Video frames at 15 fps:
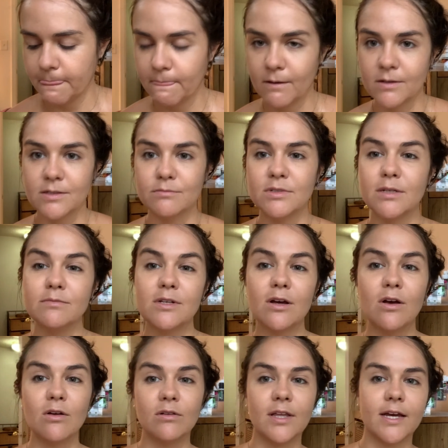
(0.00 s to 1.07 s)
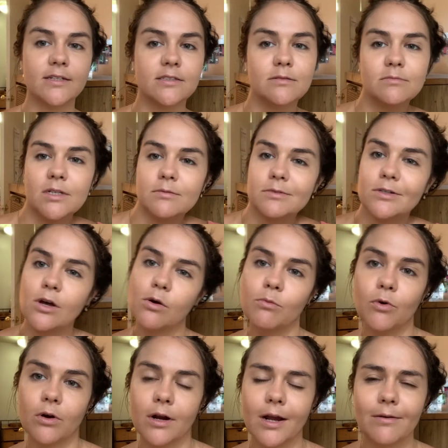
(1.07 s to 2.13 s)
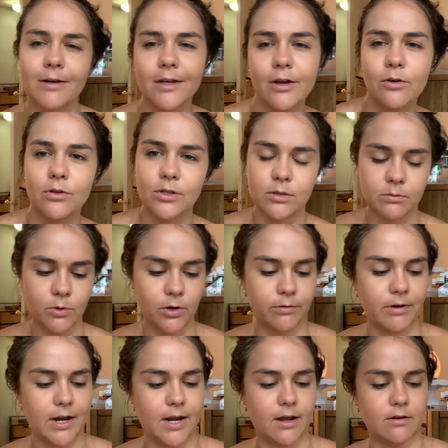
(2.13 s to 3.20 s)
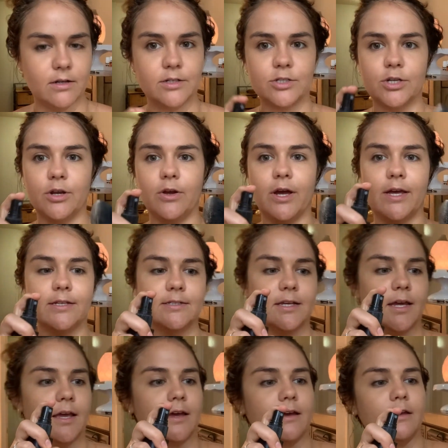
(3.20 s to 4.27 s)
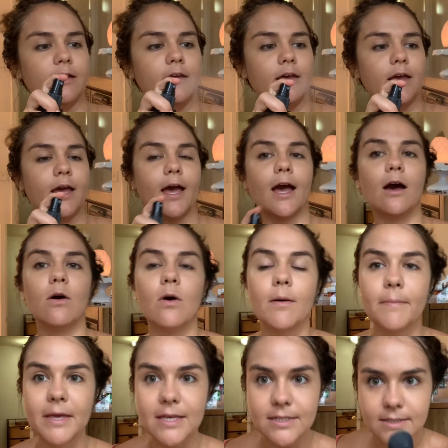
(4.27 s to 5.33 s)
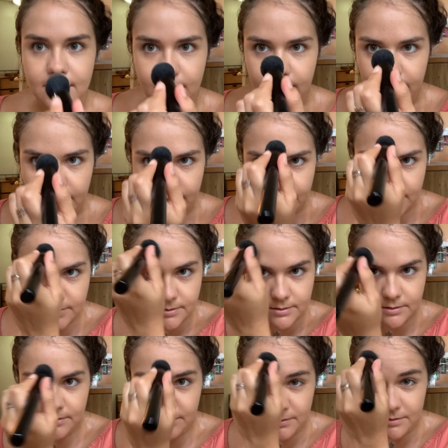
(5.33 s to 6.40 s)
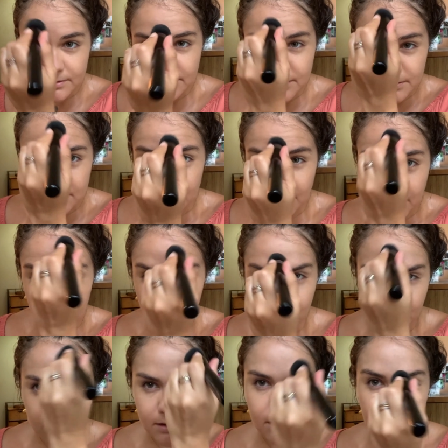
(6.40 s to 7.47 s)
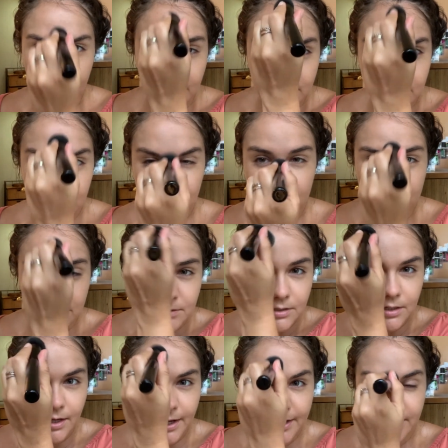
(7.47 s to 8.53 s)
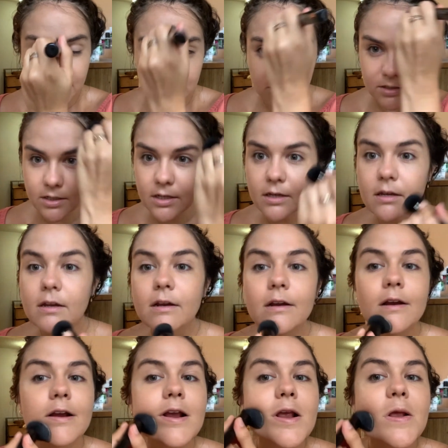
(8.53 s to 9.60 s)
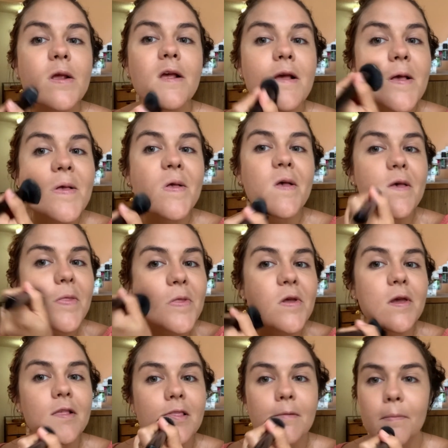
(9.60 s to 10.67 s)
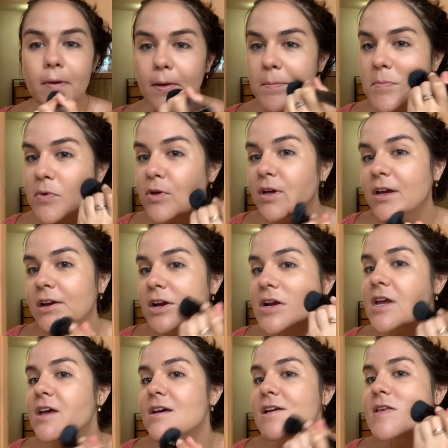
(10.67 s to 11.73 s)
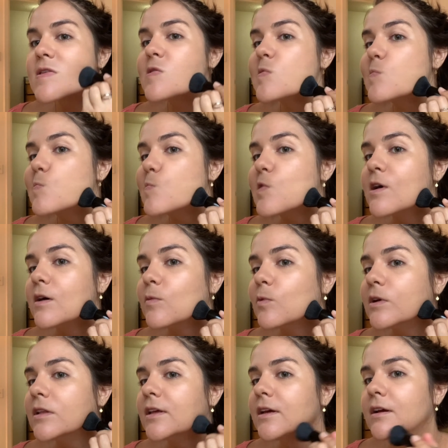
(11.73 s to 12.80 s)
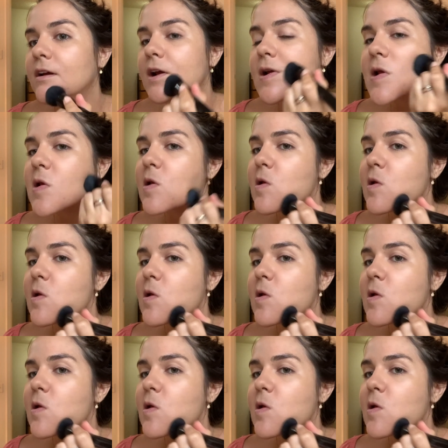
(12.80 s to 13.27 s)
Sometimes I'll go less, sometimes I'll go more. I want to go a little more right now to show you guys like how amazing it is. So do a little extra here in like the pimple areas. Got one there.